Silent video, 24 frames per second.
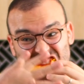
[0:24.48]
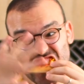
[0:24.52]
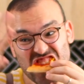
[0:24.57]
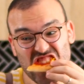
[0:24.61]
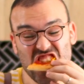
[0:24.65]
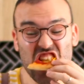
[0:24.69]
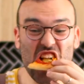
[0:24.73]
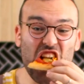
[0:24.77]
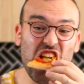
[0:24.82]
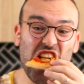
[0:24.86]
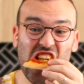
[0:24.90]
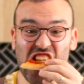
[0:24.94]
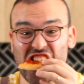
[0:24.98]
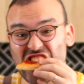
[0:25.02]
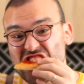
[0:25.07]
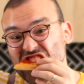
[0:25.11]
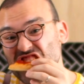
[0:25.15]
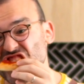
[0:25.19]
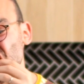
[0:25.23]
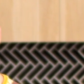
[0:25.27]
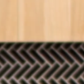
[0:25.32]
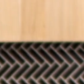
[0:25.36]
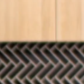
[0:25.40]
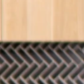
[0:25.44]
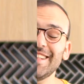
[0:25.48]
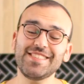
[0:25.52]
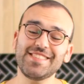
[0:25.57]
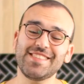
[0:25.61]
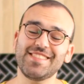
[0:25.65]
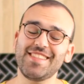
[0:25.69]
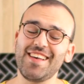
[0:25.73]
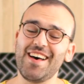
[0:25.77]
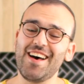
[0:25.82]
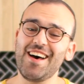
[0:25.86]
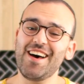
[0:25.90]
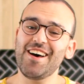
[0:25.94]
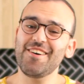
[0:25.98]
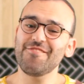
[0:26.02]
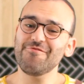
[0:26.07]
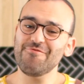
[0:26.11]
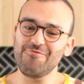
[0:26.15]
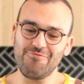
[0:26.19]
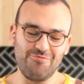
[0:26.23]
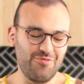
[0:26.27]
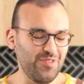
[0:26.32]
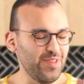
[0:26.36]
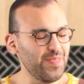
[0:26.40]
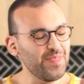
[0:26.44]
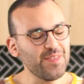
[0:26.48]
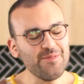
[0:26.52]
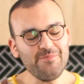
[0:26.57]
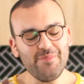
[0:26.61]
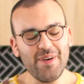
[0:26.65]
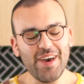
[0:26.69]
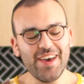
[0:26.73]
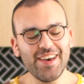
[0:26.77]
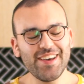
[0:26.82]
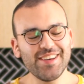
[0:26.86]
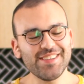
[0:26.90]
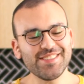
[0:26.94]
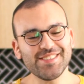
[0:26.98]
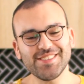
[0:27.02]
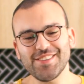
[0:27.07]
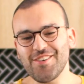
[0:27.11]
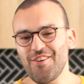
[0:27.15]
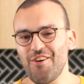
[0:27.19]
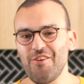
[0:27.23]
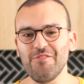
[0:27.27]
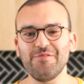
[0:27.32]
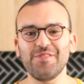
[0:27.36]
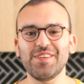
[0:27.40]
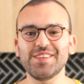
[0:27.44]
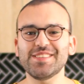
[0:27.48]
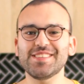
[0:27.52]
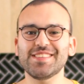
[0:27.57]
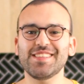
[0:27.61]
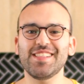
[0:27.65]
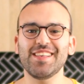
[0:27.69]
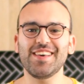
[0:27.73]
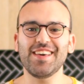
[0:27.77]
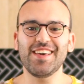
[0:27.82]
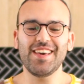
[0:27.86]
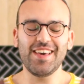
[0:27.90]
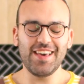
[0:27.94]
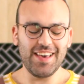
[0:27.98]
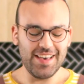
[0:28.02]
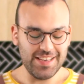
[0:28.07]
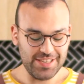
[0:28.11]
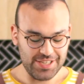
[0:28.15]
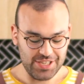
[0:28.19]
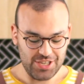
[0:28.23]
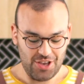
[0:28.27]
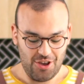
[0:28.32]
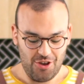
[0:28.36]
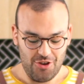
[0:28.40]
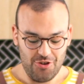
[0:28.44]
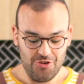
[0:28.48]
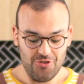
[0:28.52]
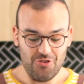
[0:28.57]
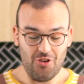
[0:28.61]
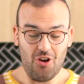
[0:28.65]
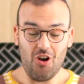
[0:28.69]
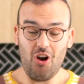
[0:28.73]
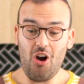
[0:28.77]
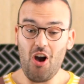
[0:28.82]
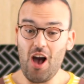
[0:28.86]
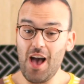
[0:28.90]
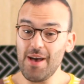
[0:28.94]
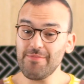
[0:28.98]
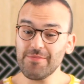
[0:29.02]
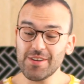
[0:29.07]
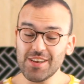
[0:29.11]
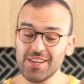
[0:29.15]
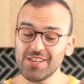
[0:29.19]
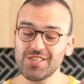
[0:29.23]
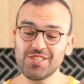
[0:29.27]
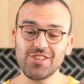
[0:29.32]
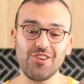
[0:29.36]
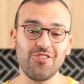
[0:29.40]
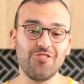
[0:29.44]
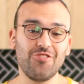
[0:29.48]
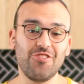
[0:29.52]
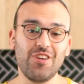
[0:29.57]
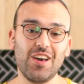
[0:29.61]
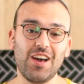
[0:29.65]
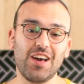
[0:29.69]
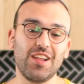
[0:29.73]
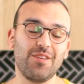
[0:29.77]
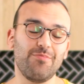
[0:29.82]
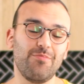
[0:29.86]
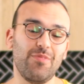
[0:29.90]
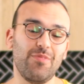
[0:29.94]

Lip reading: Okay. Let's start with the base, obviously. So I'm going to show you how to